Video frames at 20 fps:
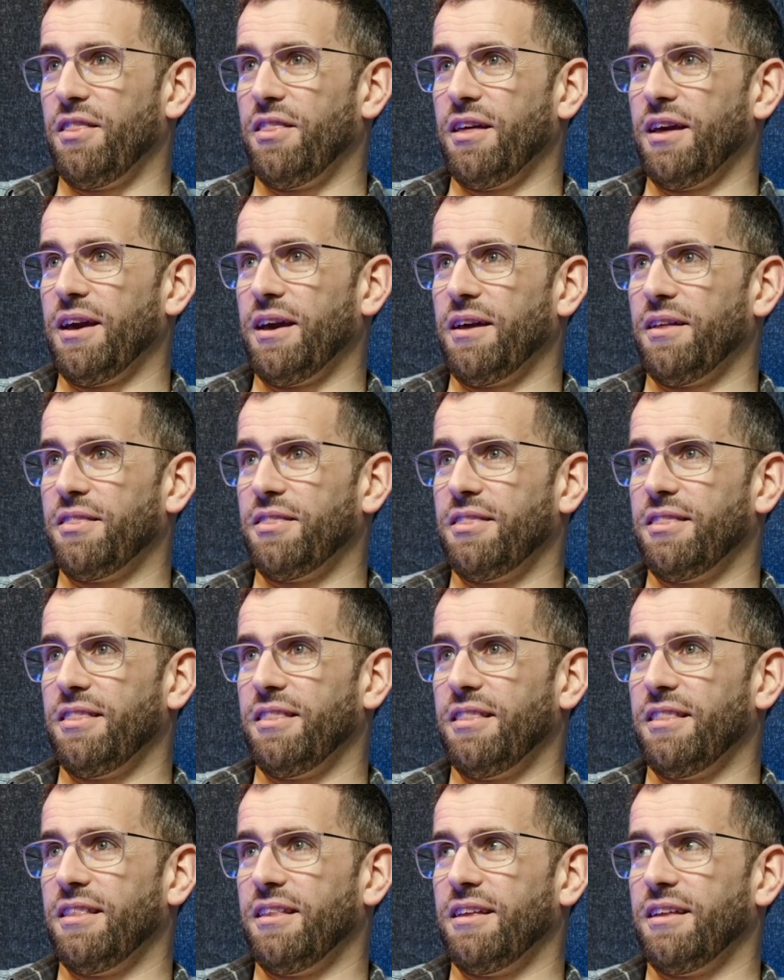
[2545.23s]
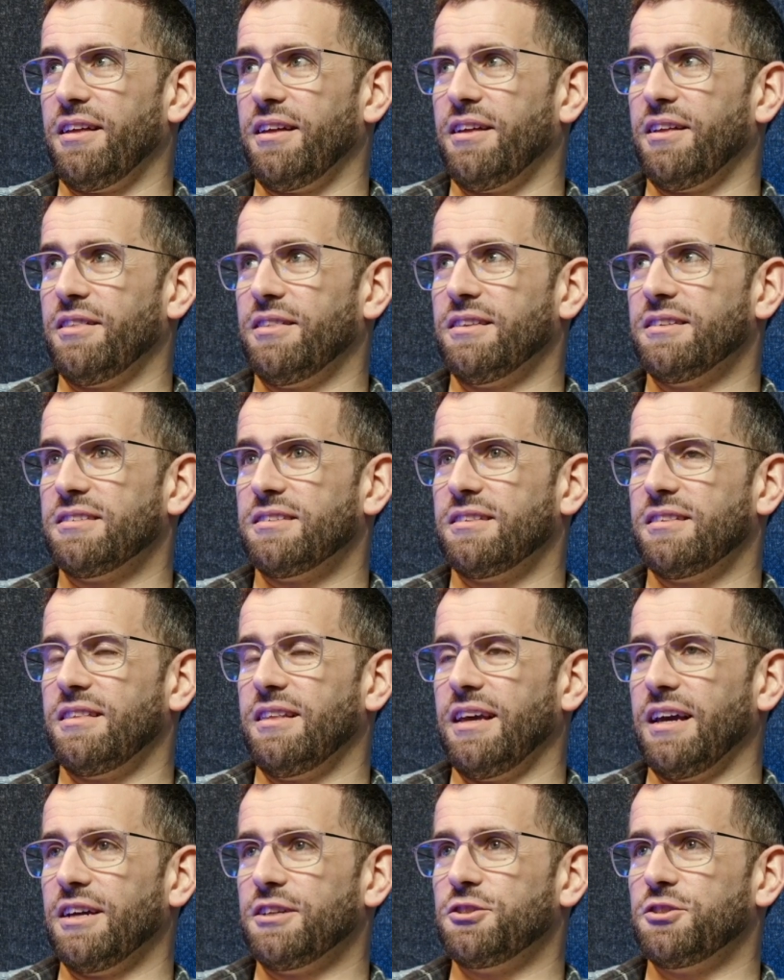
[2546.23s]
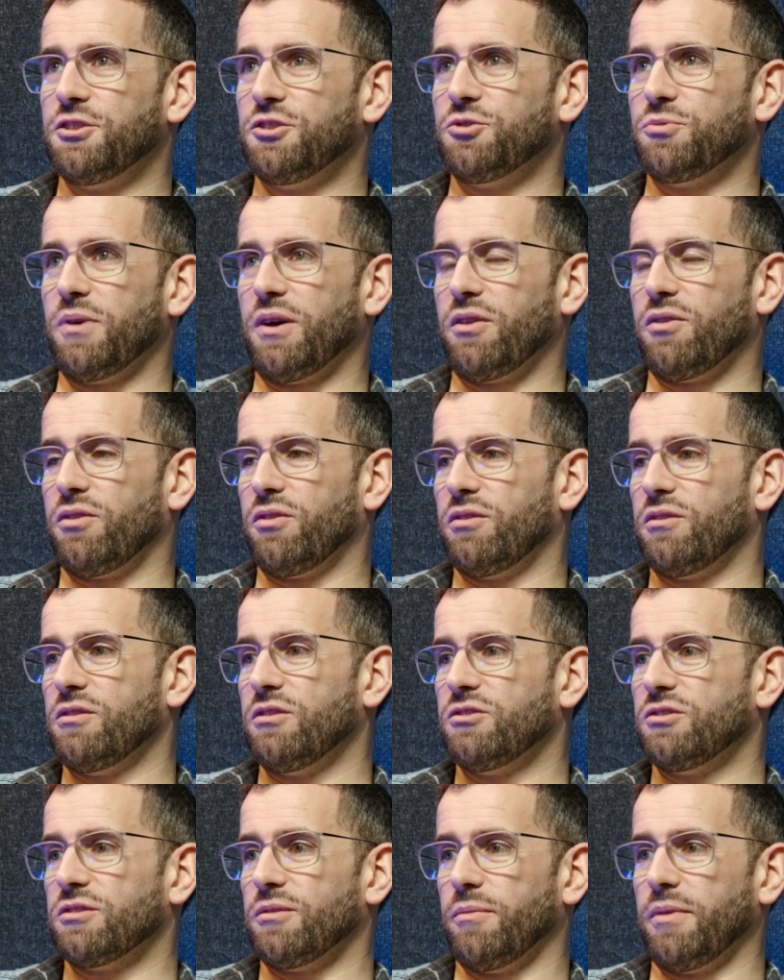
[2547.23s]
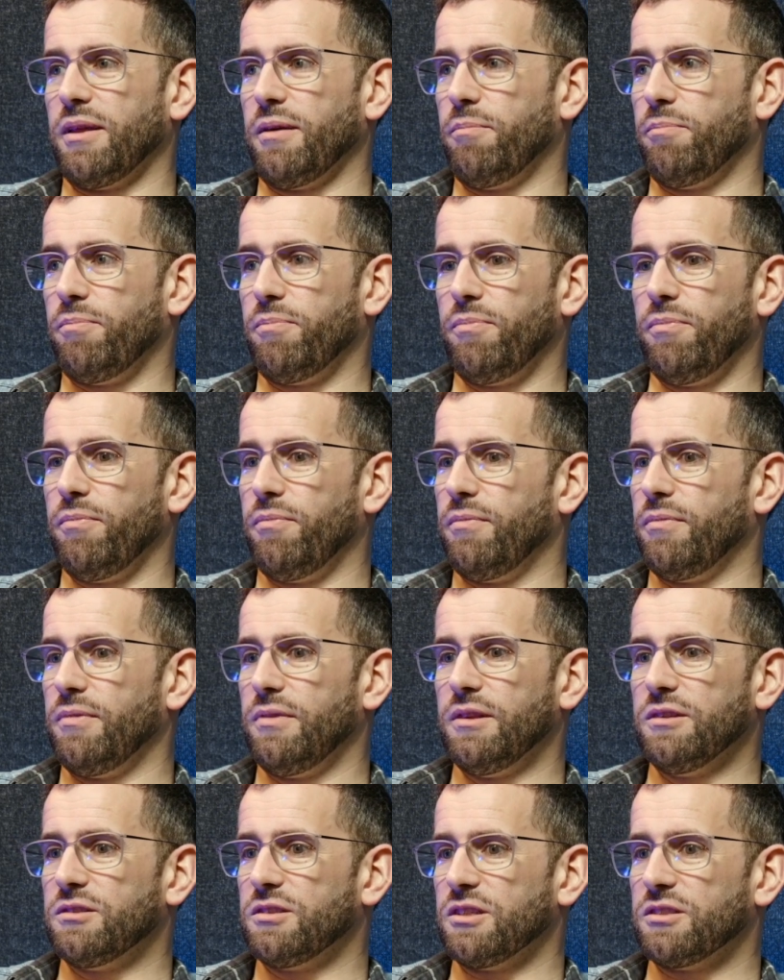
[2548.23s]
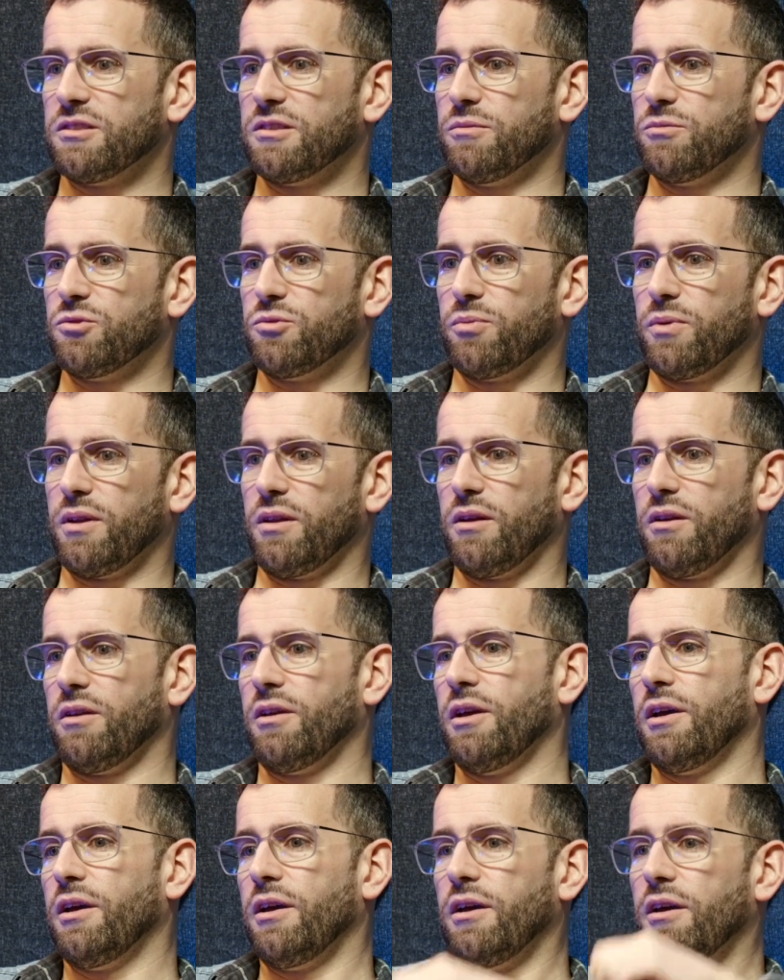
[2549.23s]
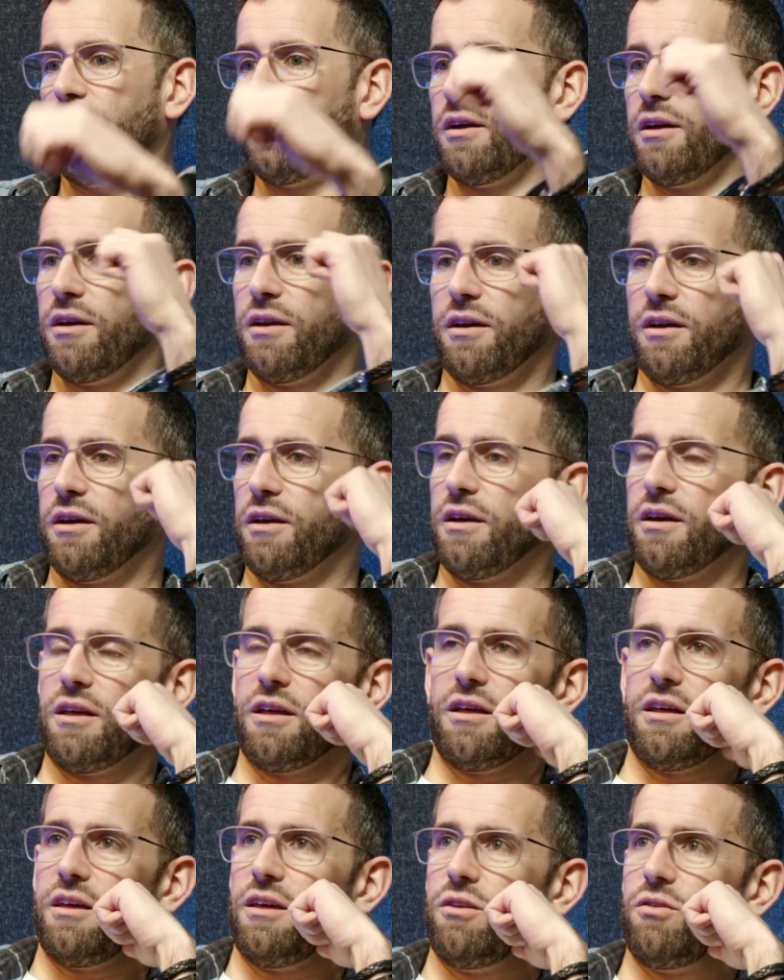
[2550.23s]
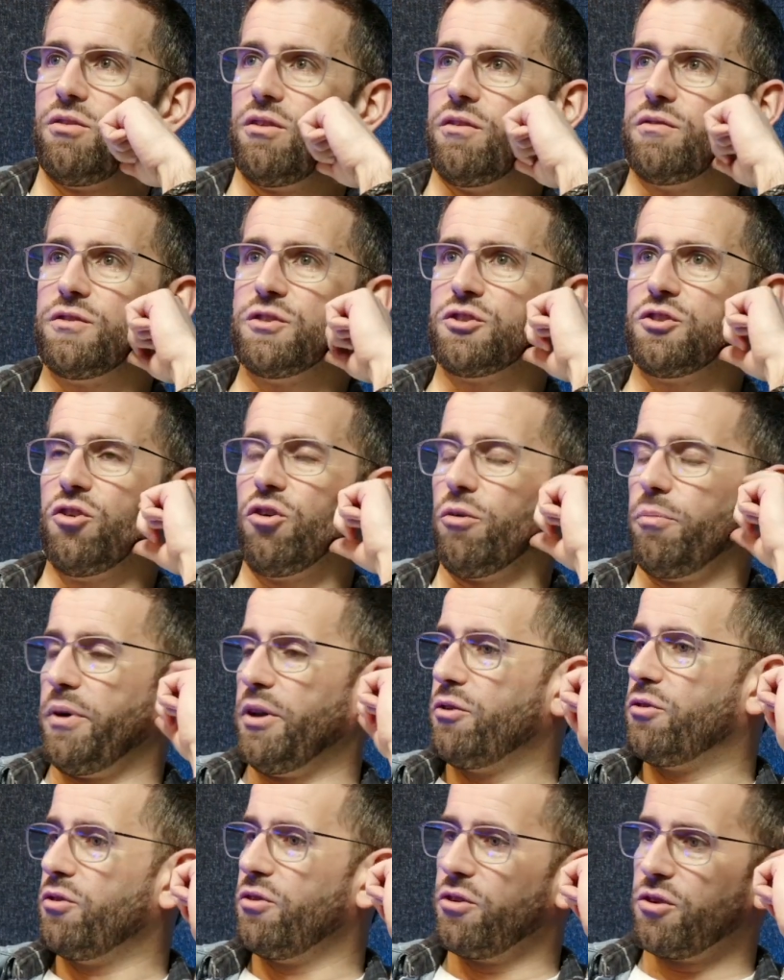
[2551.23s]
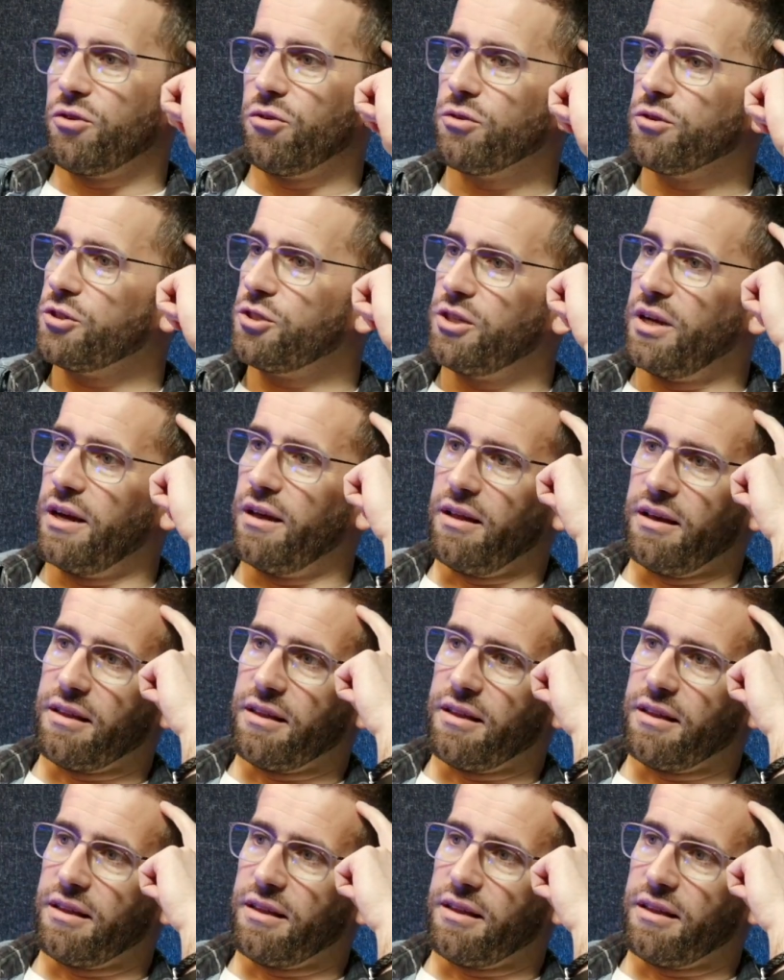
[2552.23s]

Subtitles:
The issues with some of the systems, whether they've just not been through the courts yet.